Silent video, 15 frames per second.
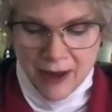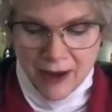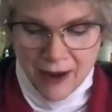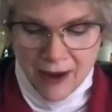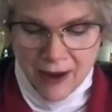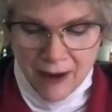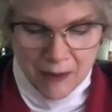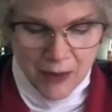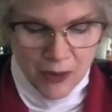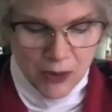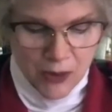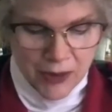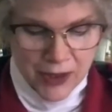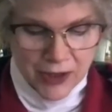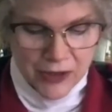
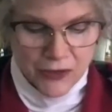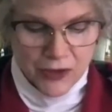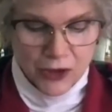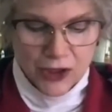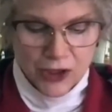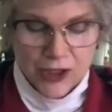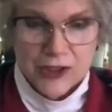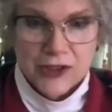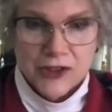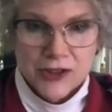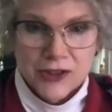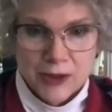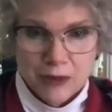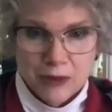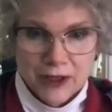with his various
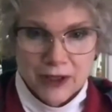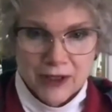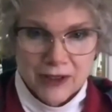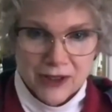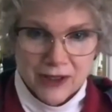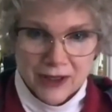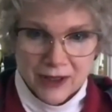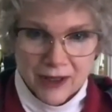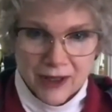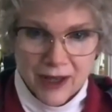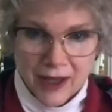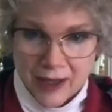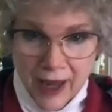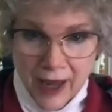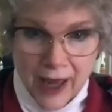siblings and
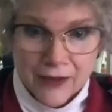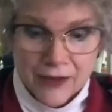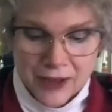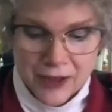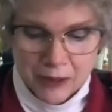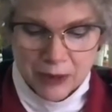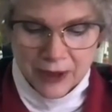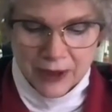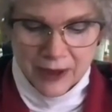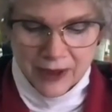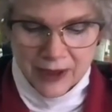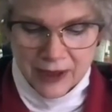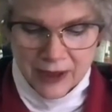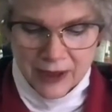half-siblings.